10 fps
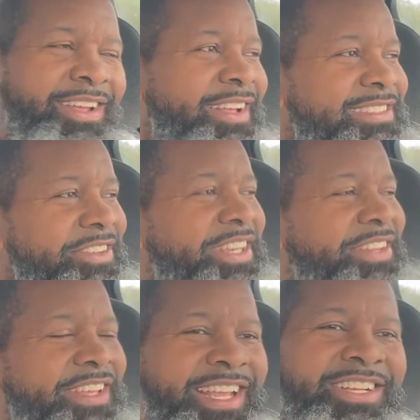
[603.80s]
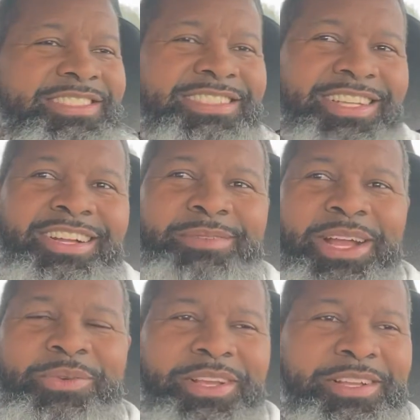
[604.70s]
Is there anything else to talk
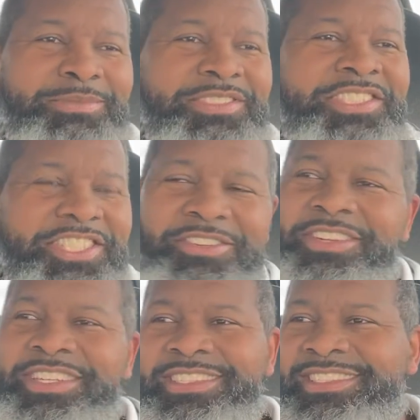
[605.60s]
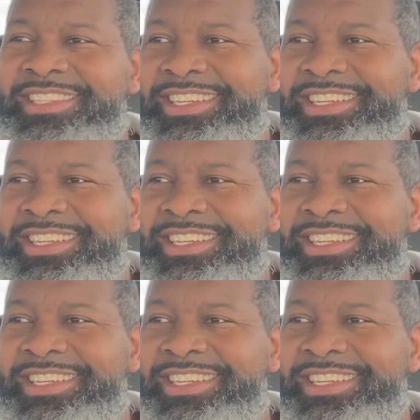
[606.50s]
about when it comes to shitterlings?